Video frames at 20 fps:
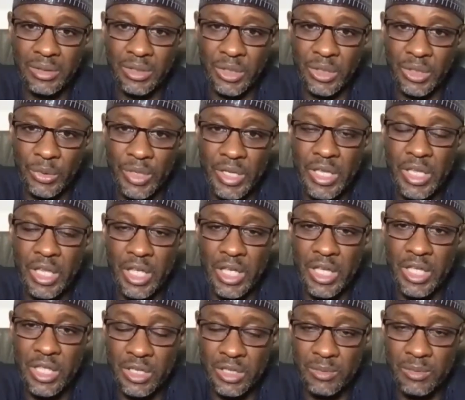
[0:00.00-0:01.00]
you know,
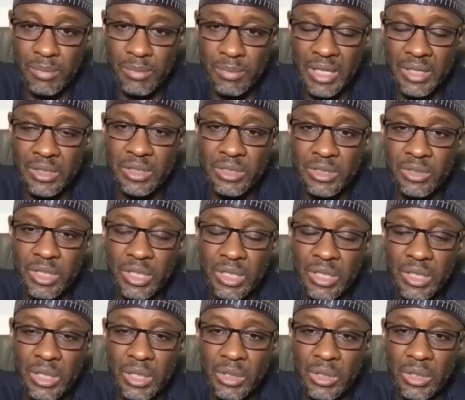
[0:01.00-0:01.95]
engaged in banditry,